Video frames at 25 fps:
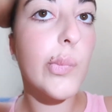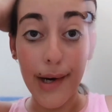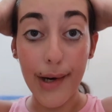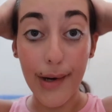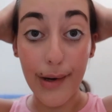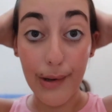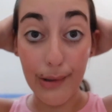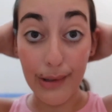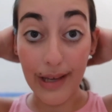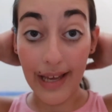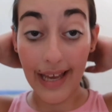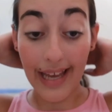
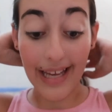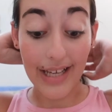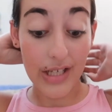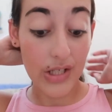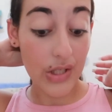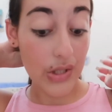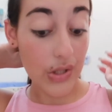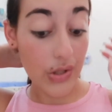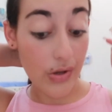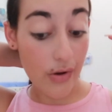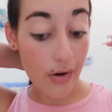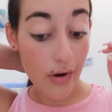Okay,
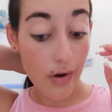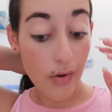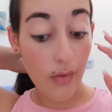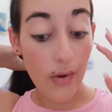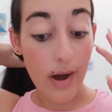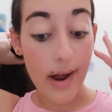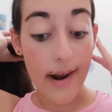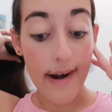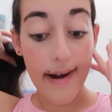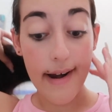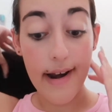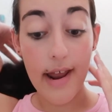
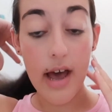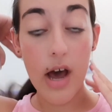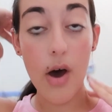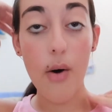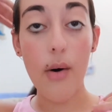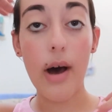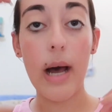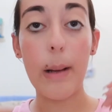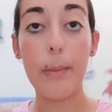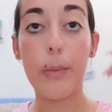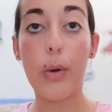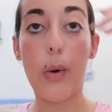so now
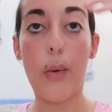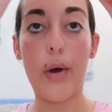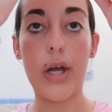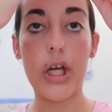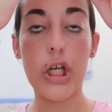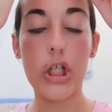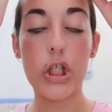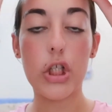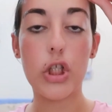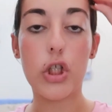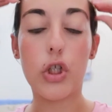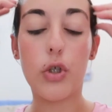I'm going
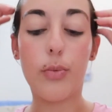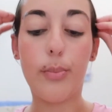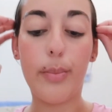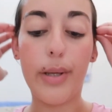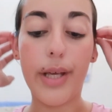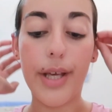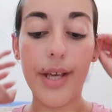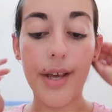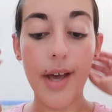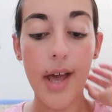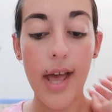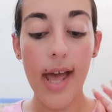to
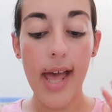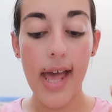be